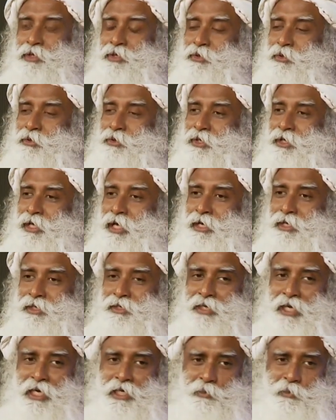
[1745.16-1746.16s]
resource and
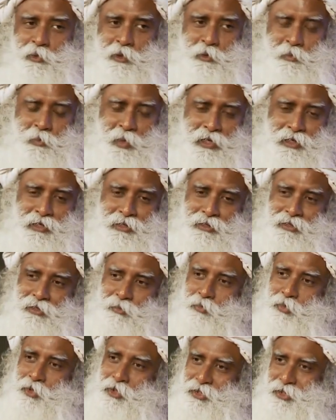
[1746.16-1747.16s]
energy has been spent in
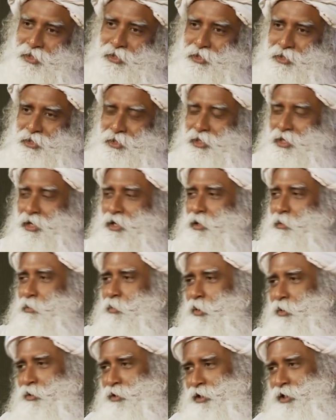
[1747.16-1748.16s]
the prisons,
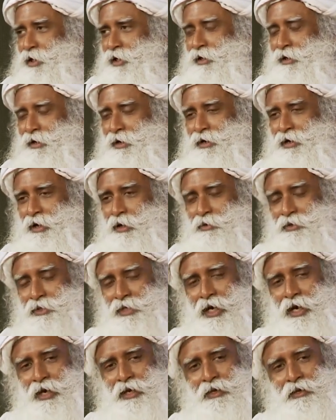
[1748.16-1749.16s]
both in India and
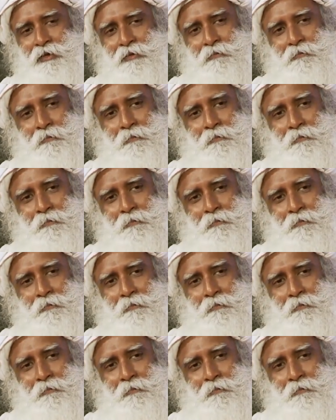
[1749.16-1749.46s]
outside.